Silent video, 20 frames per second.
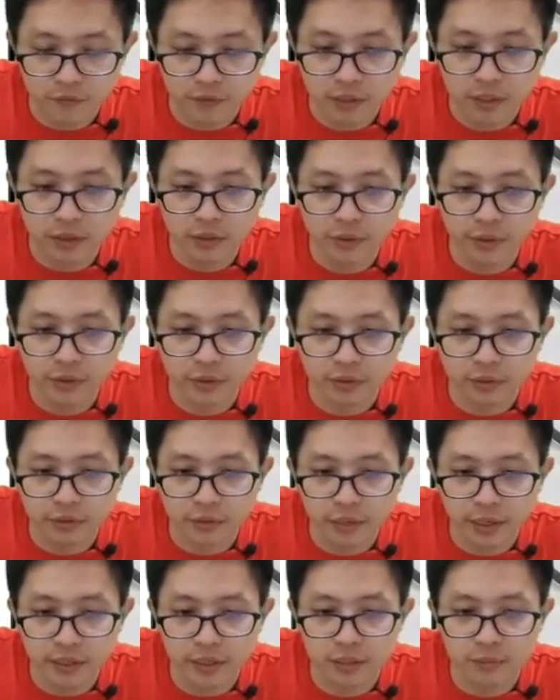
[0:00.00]
Uh, going to the
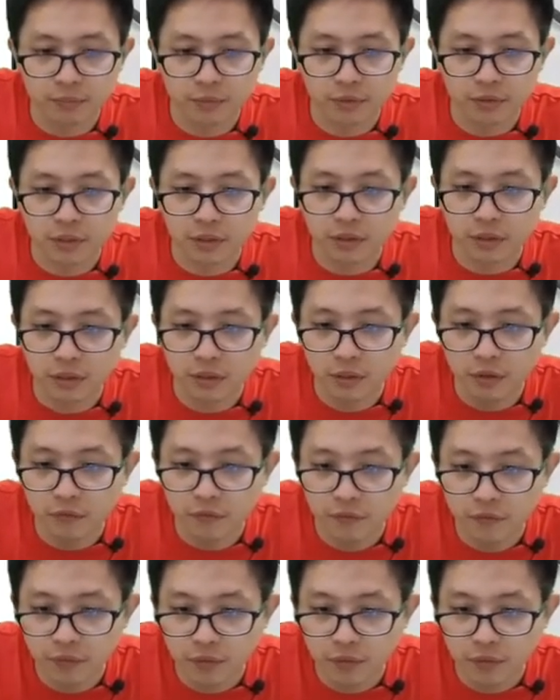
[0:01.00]
right is positive.